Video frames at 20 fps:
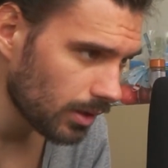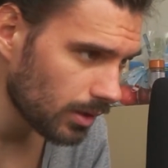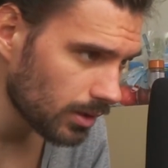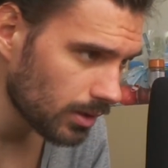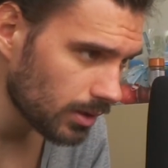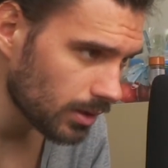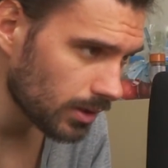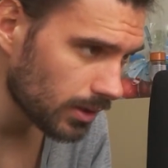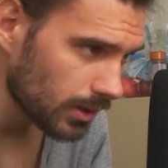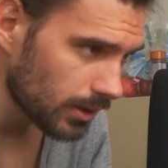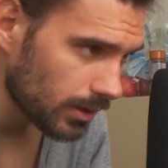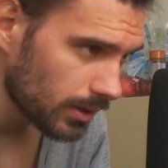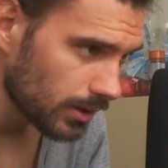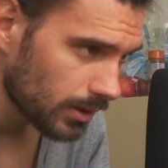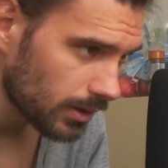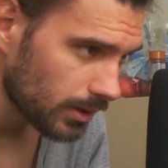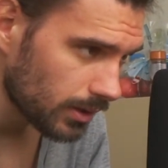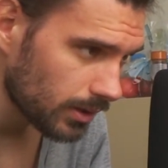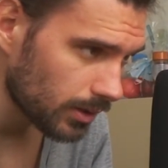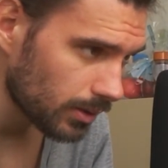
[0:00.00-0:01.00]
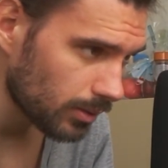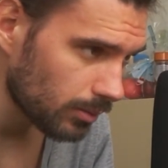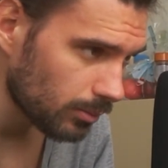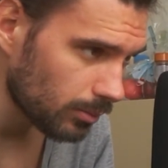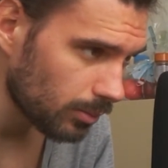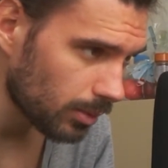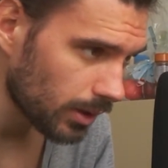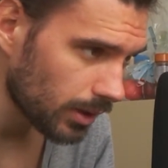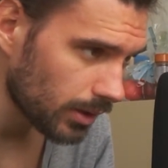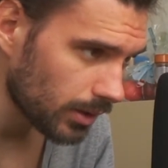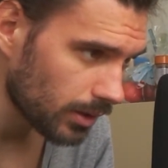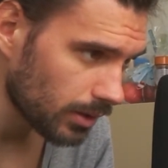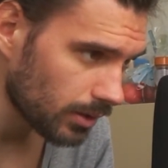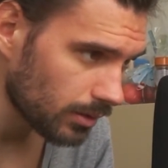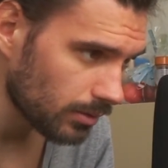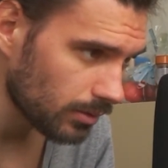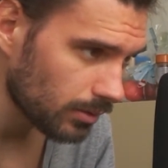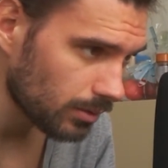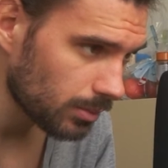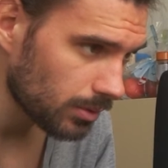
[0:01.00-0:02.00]
set a buying
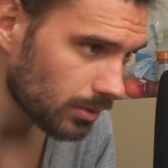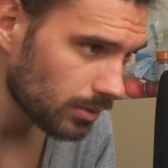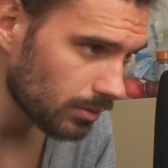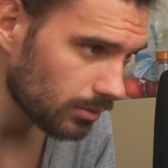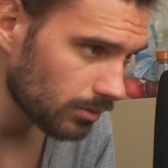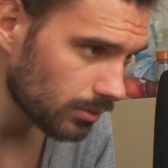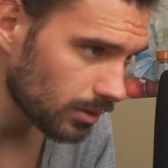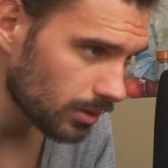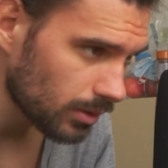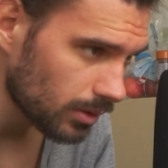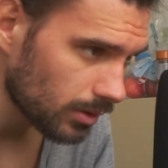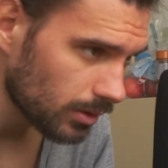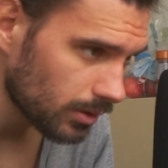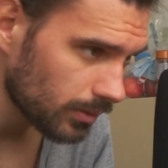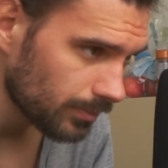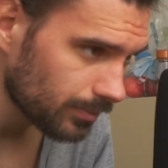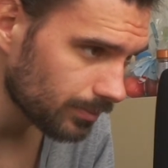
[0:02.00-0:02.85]
opportunity